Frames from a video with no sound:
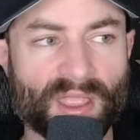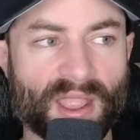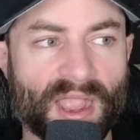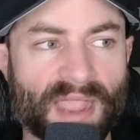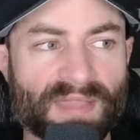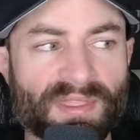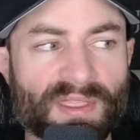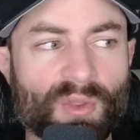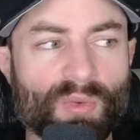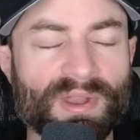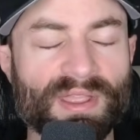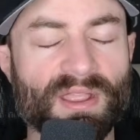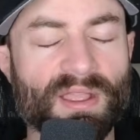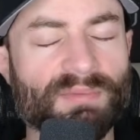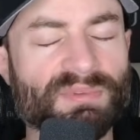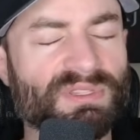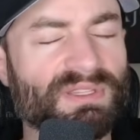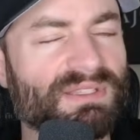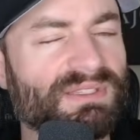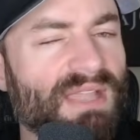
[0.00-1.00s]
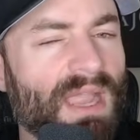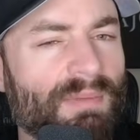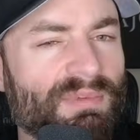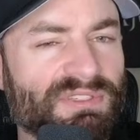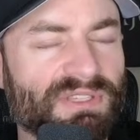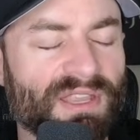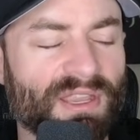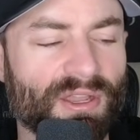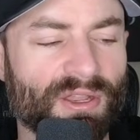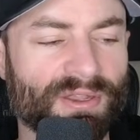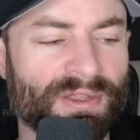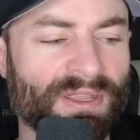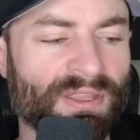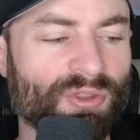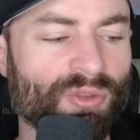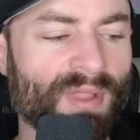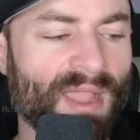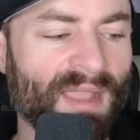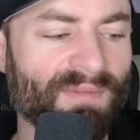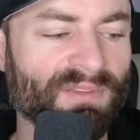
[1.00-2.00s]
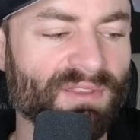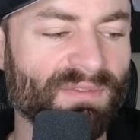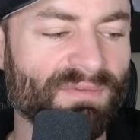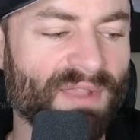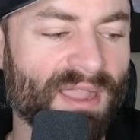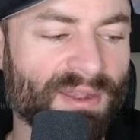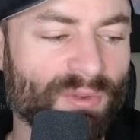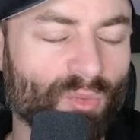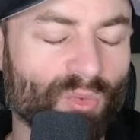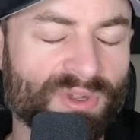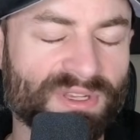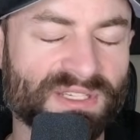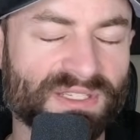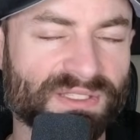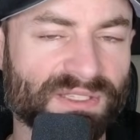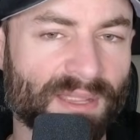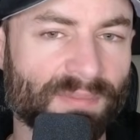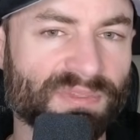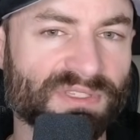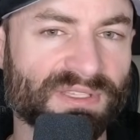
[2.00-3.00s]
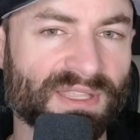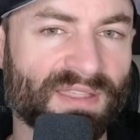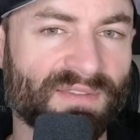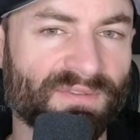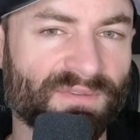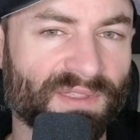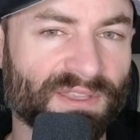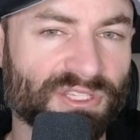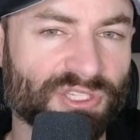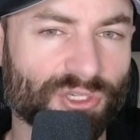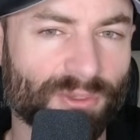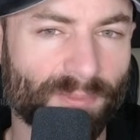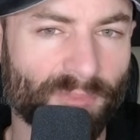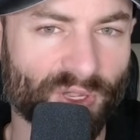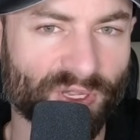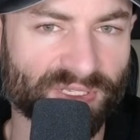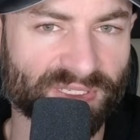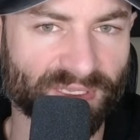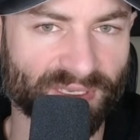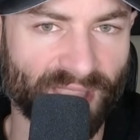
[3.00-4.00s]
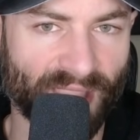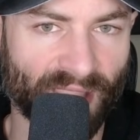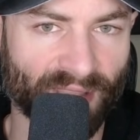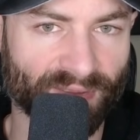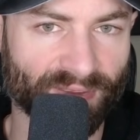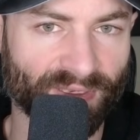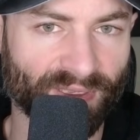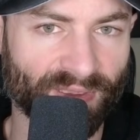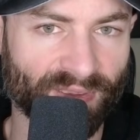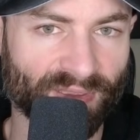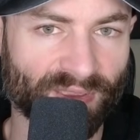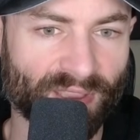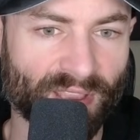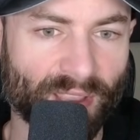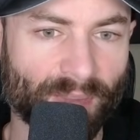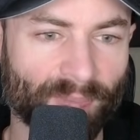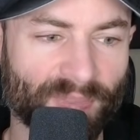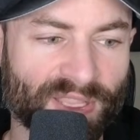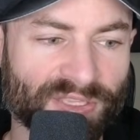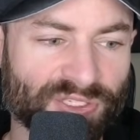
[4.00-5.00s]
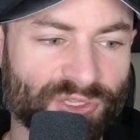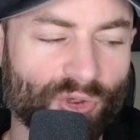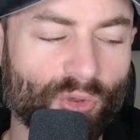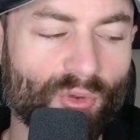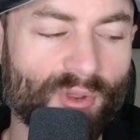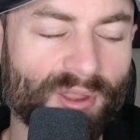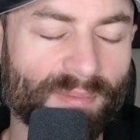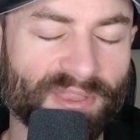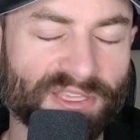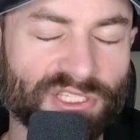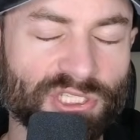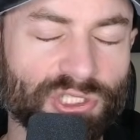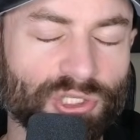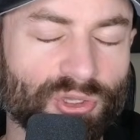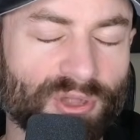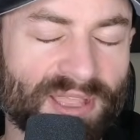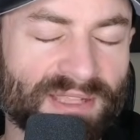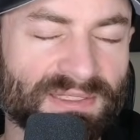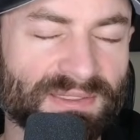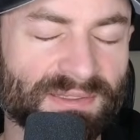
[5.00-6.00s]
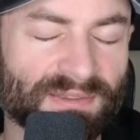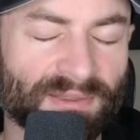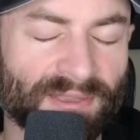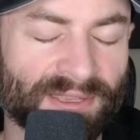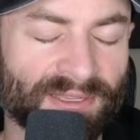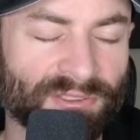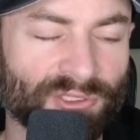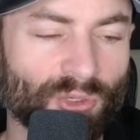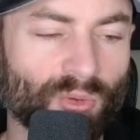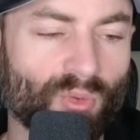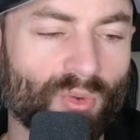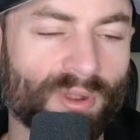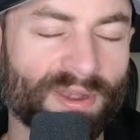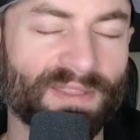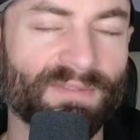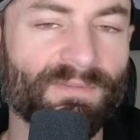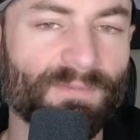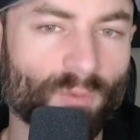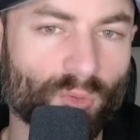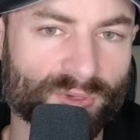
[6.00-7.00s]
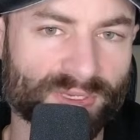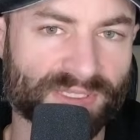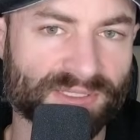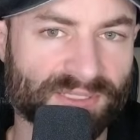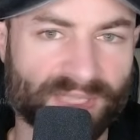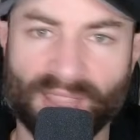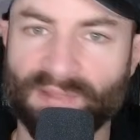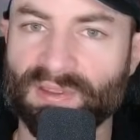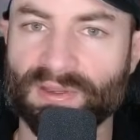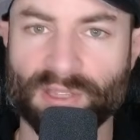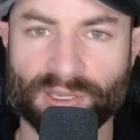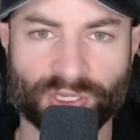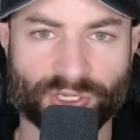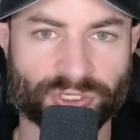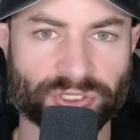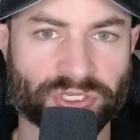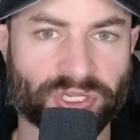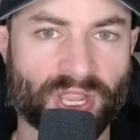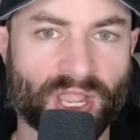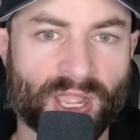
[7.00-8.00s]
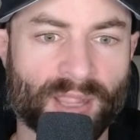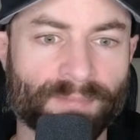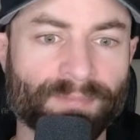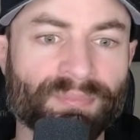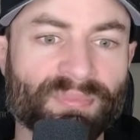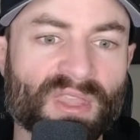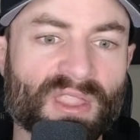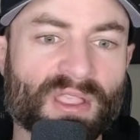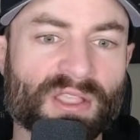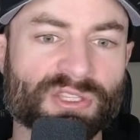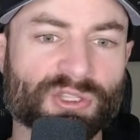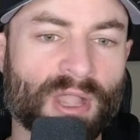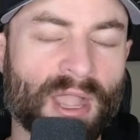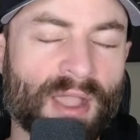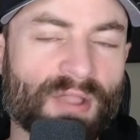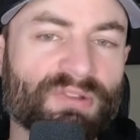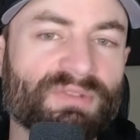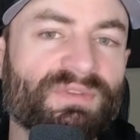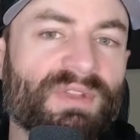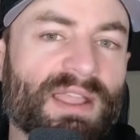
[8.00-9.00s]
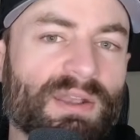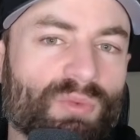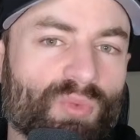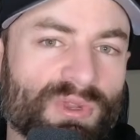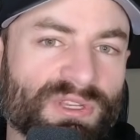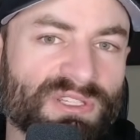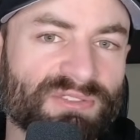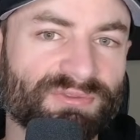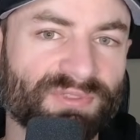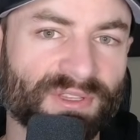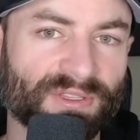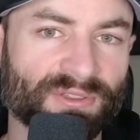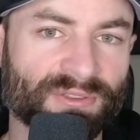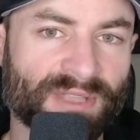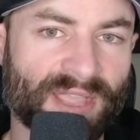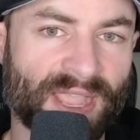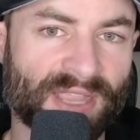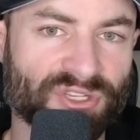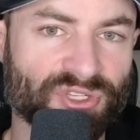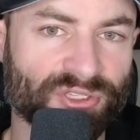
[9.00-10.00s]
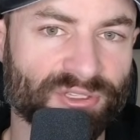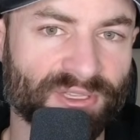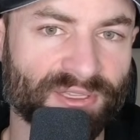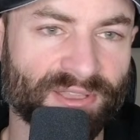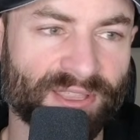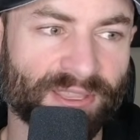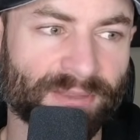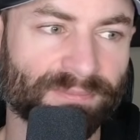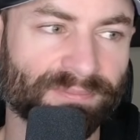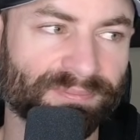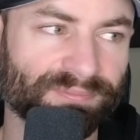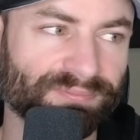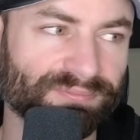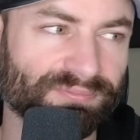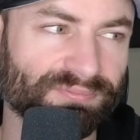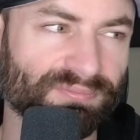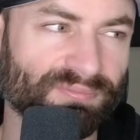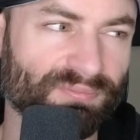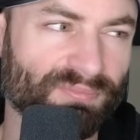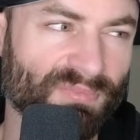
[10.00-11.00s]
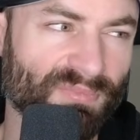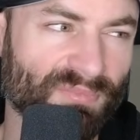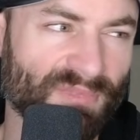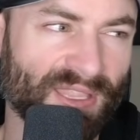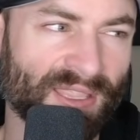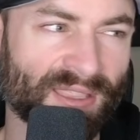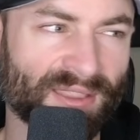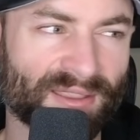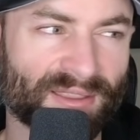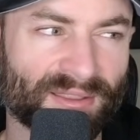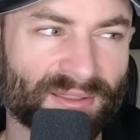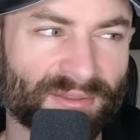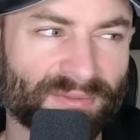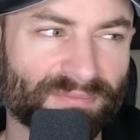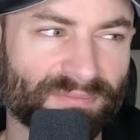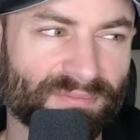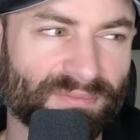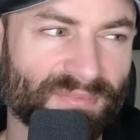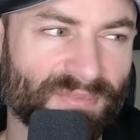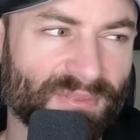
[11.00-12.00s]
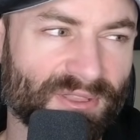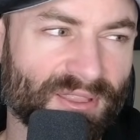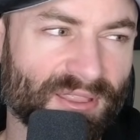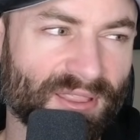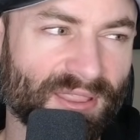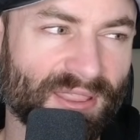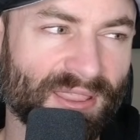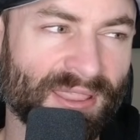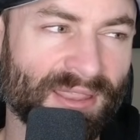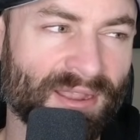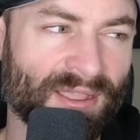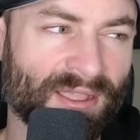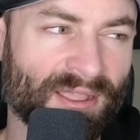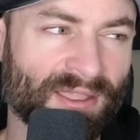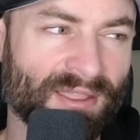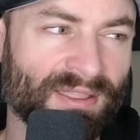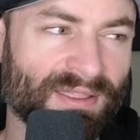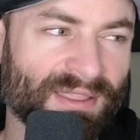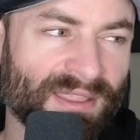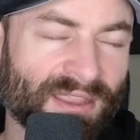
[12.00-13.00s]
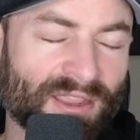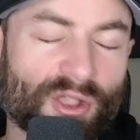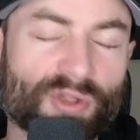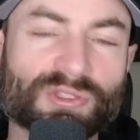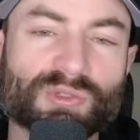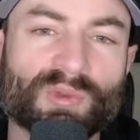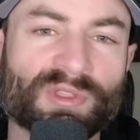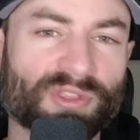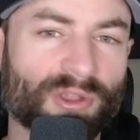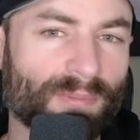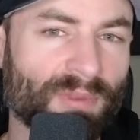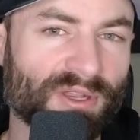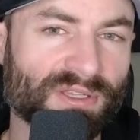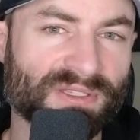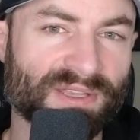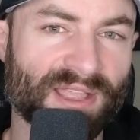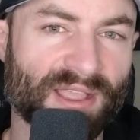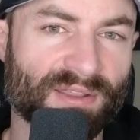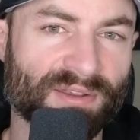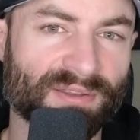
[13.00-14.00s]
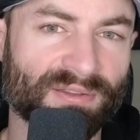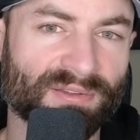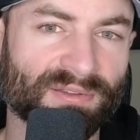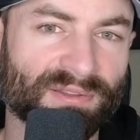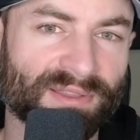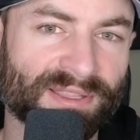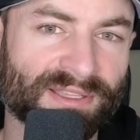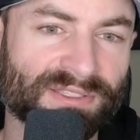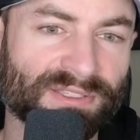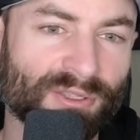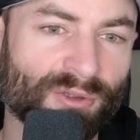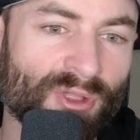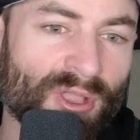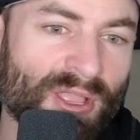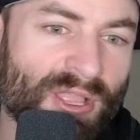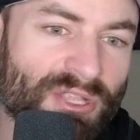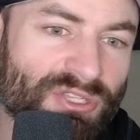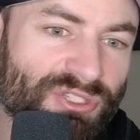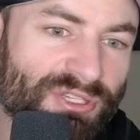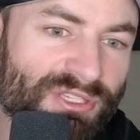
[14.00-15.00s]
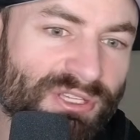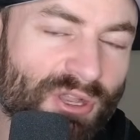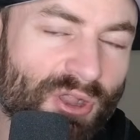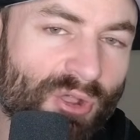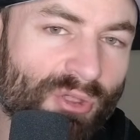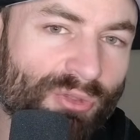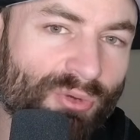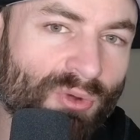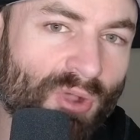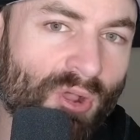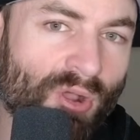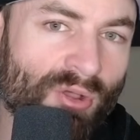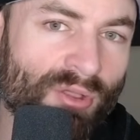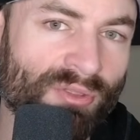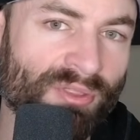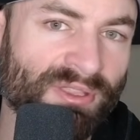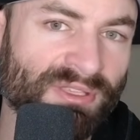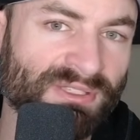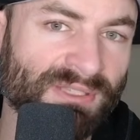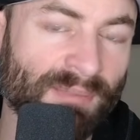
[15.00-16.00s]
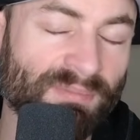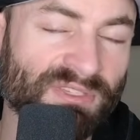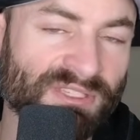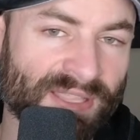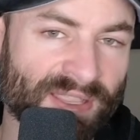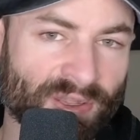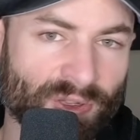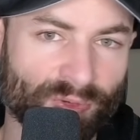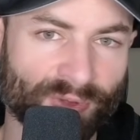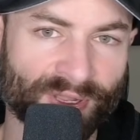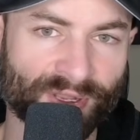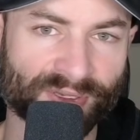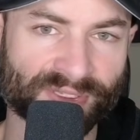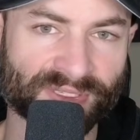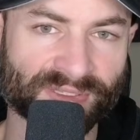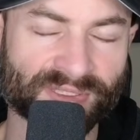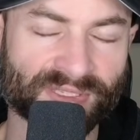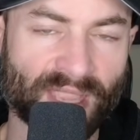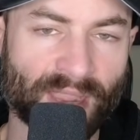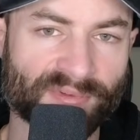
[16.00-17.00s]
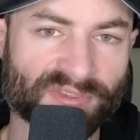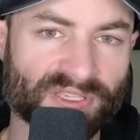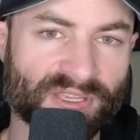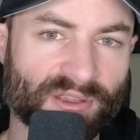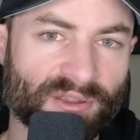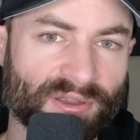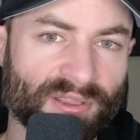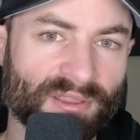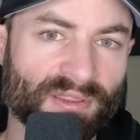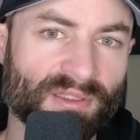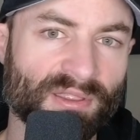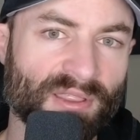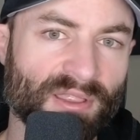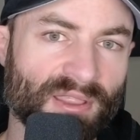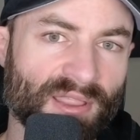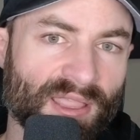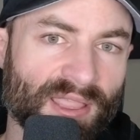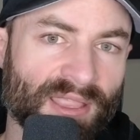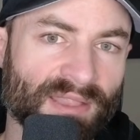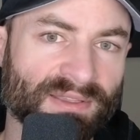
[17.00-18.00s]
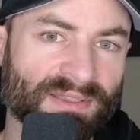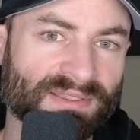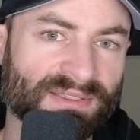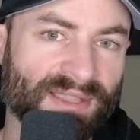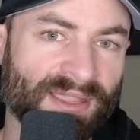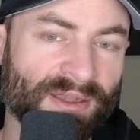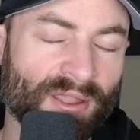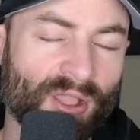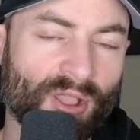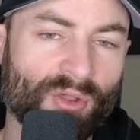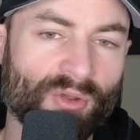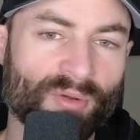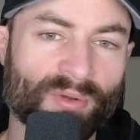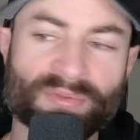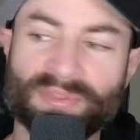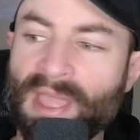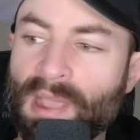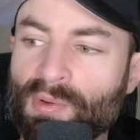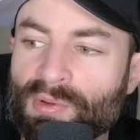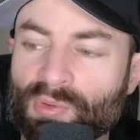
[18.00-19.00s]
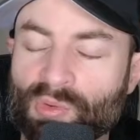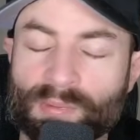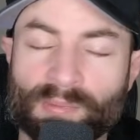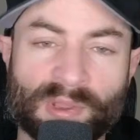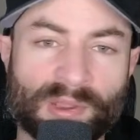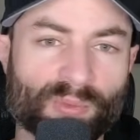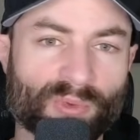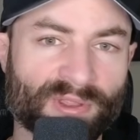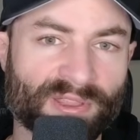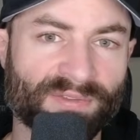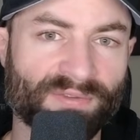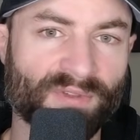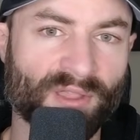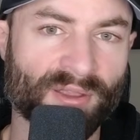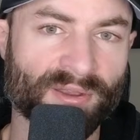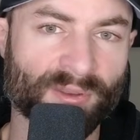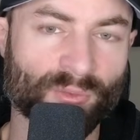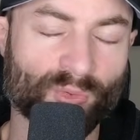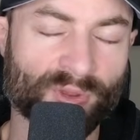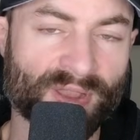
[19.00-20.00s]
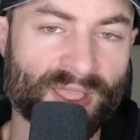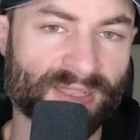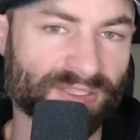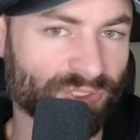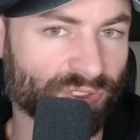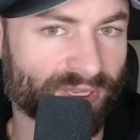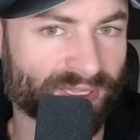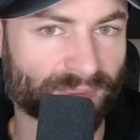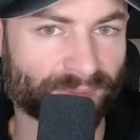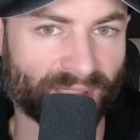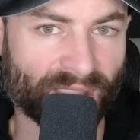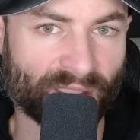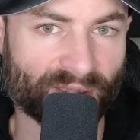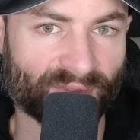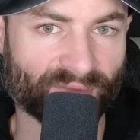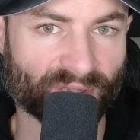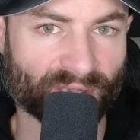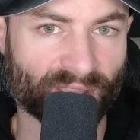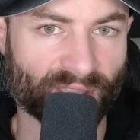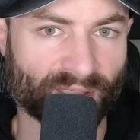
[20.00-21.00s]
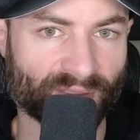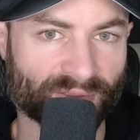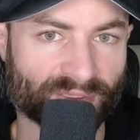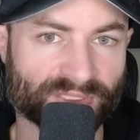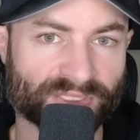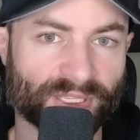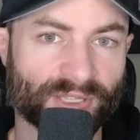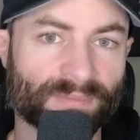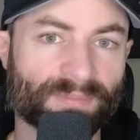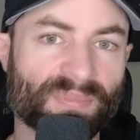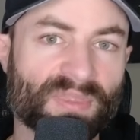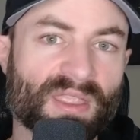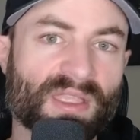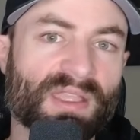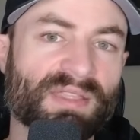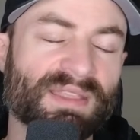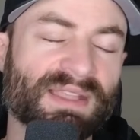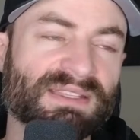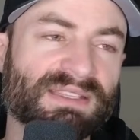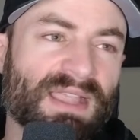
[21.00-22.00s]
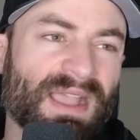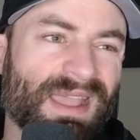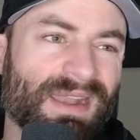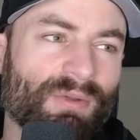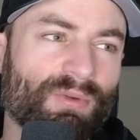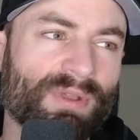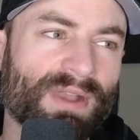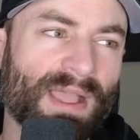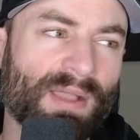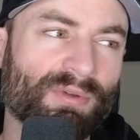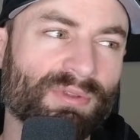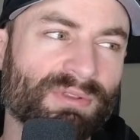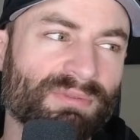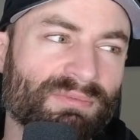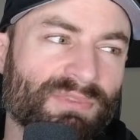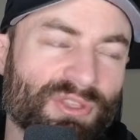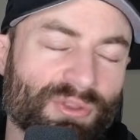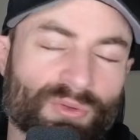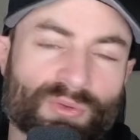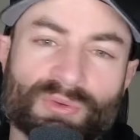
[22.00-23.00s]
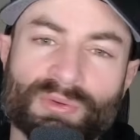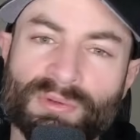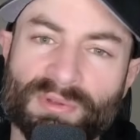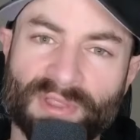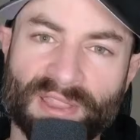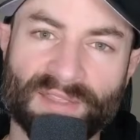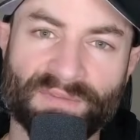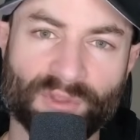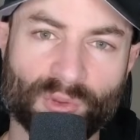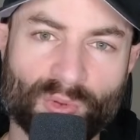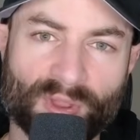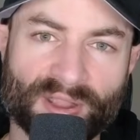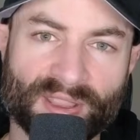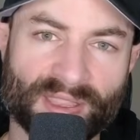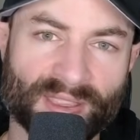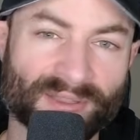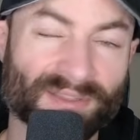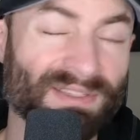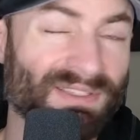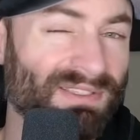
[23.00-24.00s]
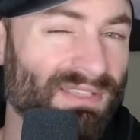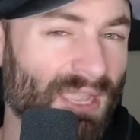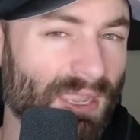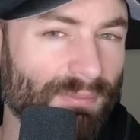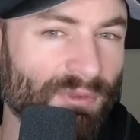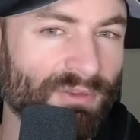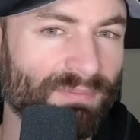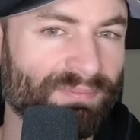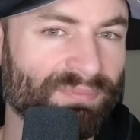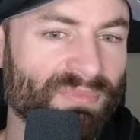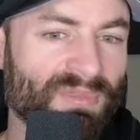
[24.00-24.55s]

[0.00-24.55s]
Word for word: I think when it comes to cybersecurity, you have to find which subset fits your personality because you don't want to be stressed like 24 seven on your job. So I would find which field actually like it, it, uh, it goes with your personality. Like, so just go through all the subset careers in cybersecurity and decide, oh, that one would be really fun and would not stress me out every day. So that's kind of what I would do if you want to get into cyber.